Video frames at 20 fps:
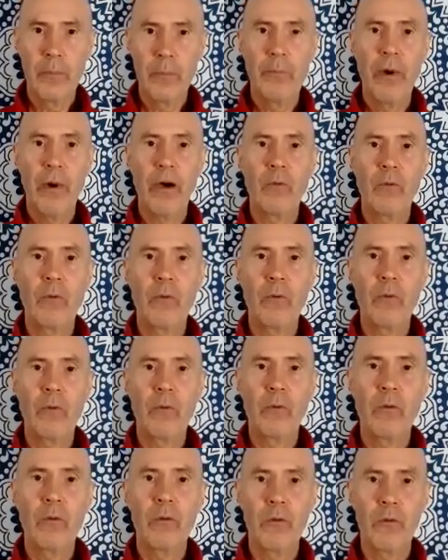But
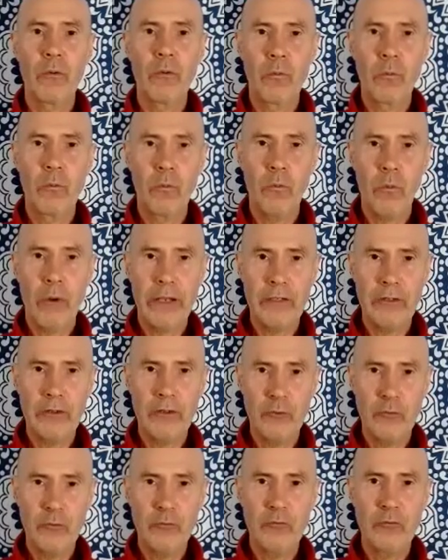when
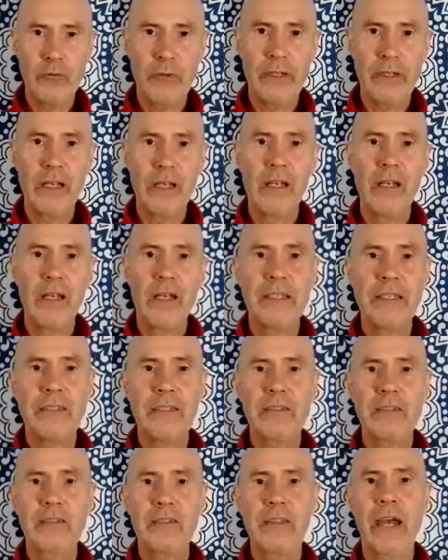you
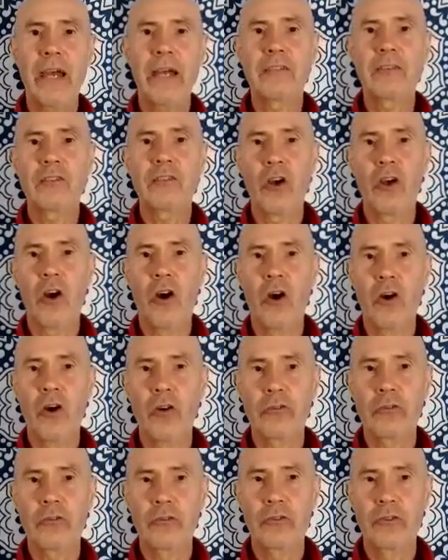release that
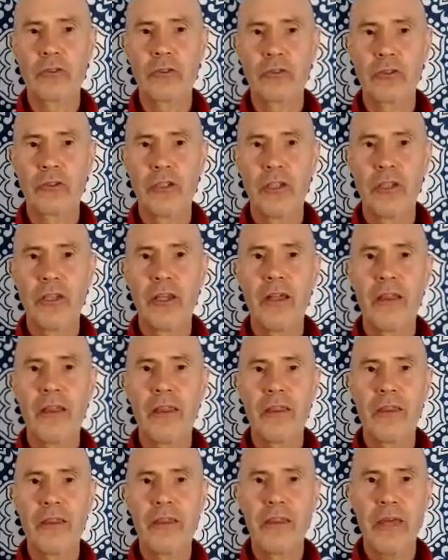charge,
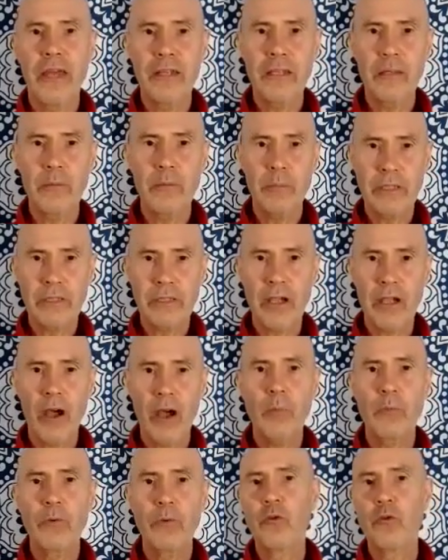then it
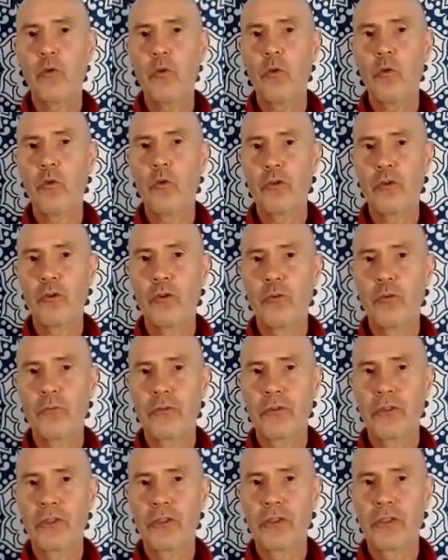becomes an organ of
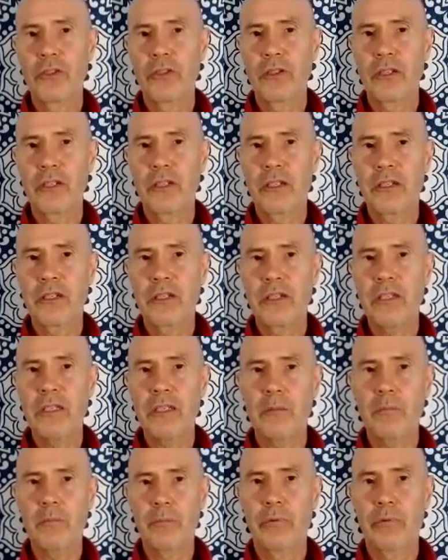
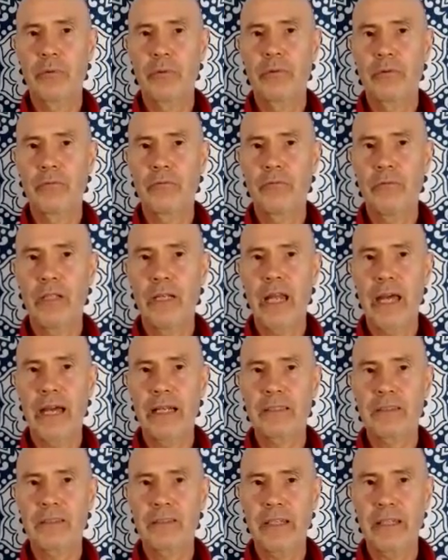deep
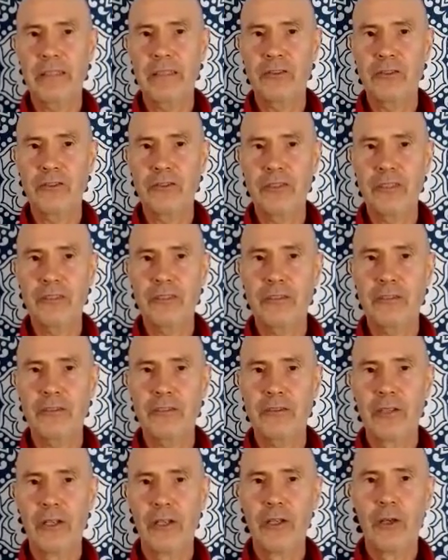relaxation. This is